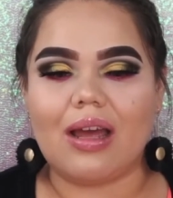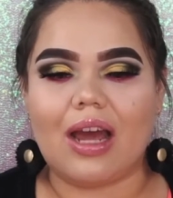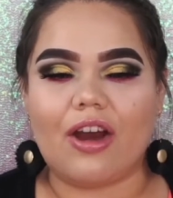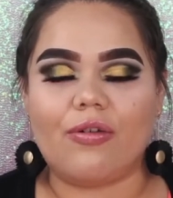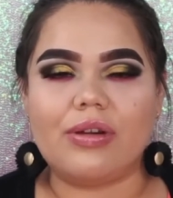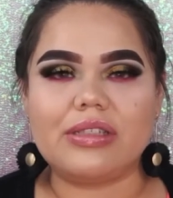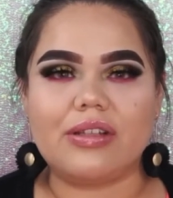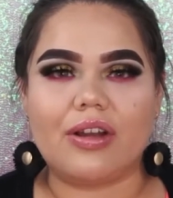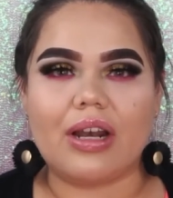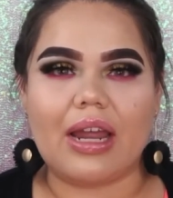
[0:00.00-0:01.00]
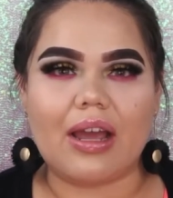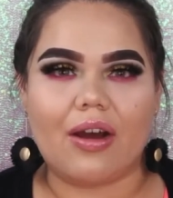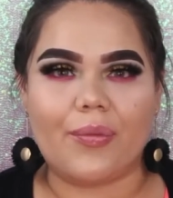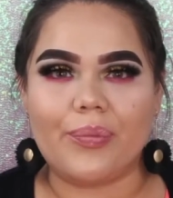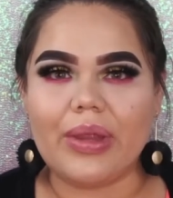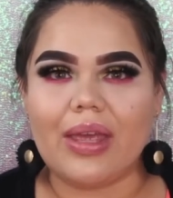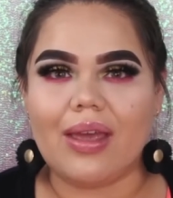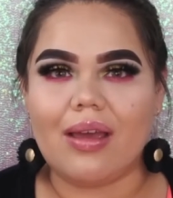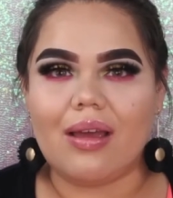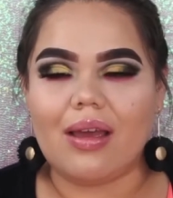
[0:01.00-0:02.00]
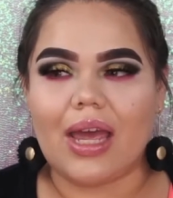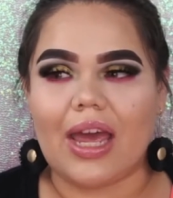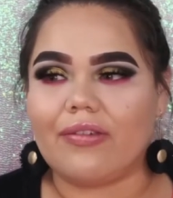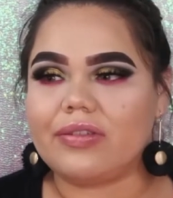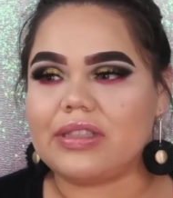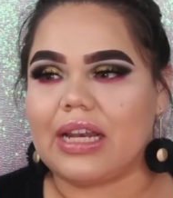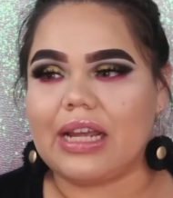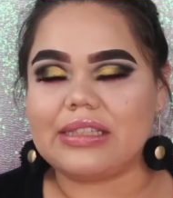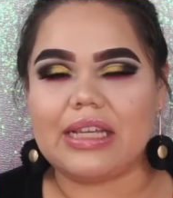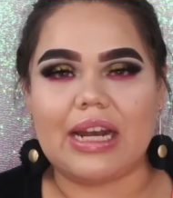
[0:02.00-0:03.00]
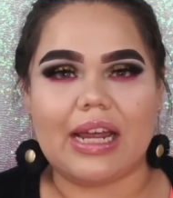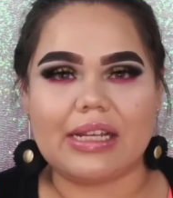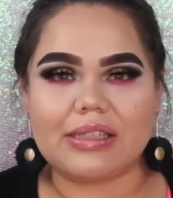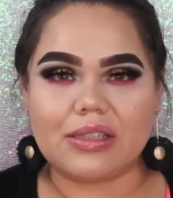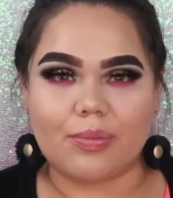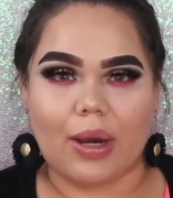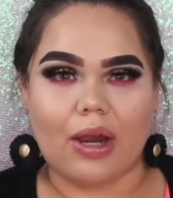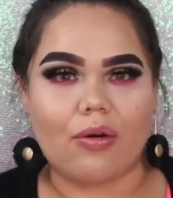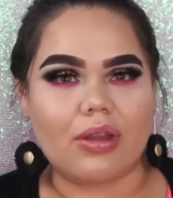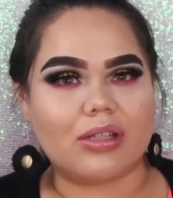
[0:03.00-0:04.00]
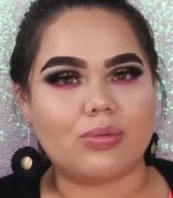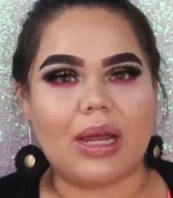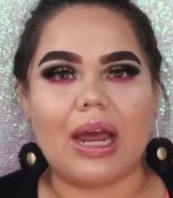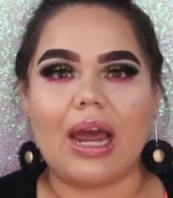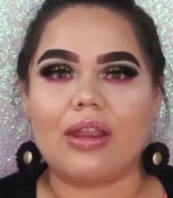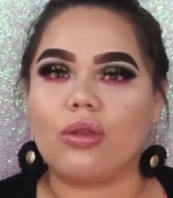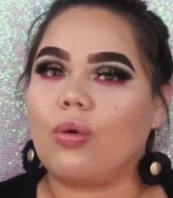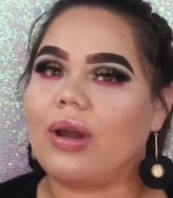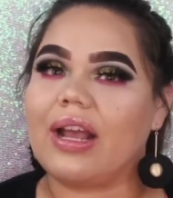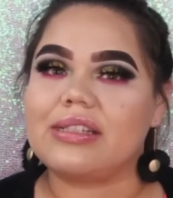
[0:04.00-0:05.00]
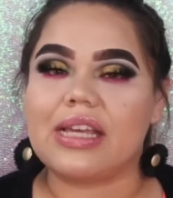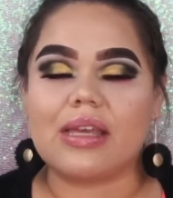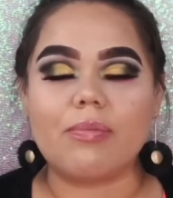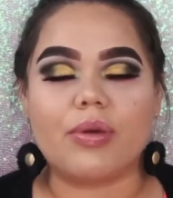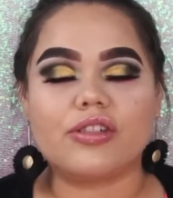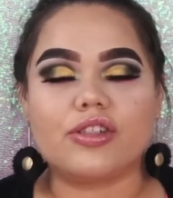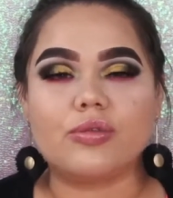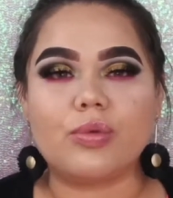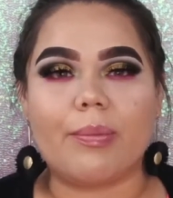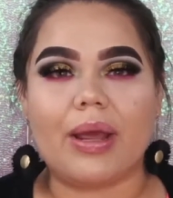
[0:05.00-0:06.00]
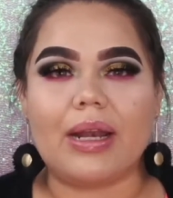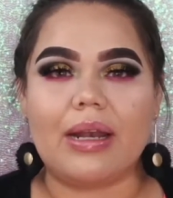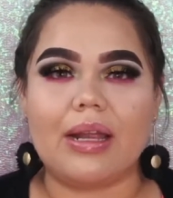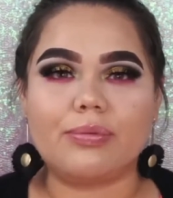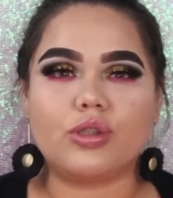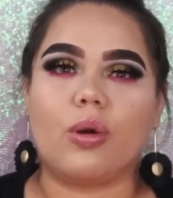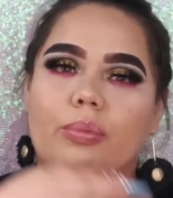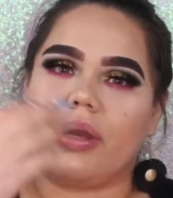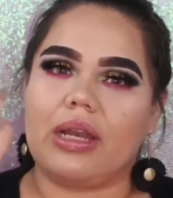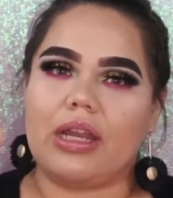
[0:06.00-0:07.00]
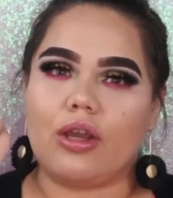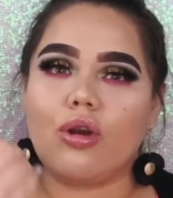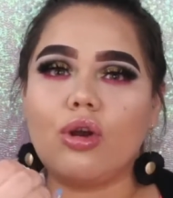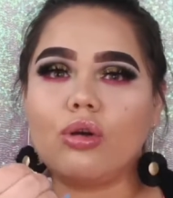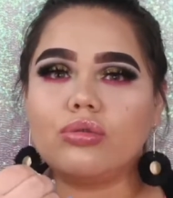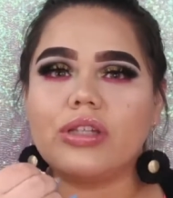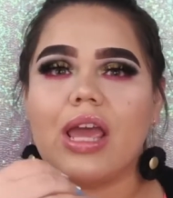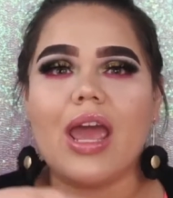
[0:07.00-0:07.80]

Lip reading: always look like have slanted ass smile. That's why I don't like taking pictures with my lips completely closed.